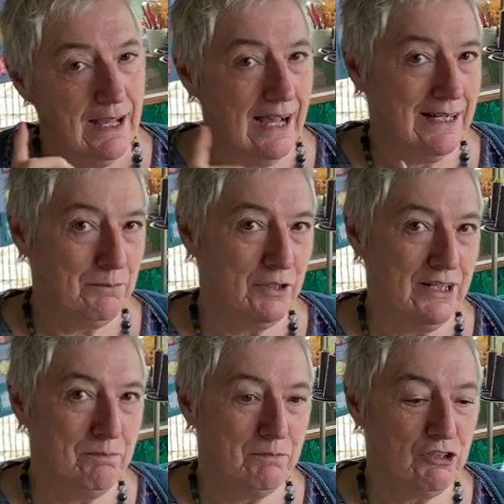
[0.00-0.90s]
And I'm going
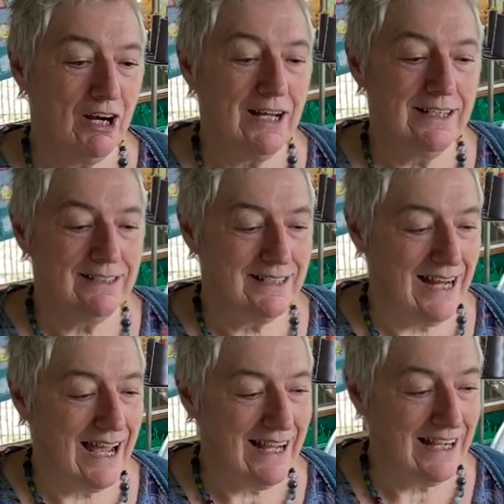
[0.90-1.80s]
to try
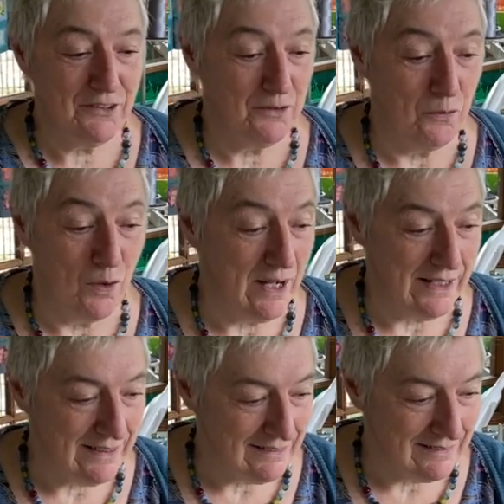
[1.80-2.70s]
today, I don't know why,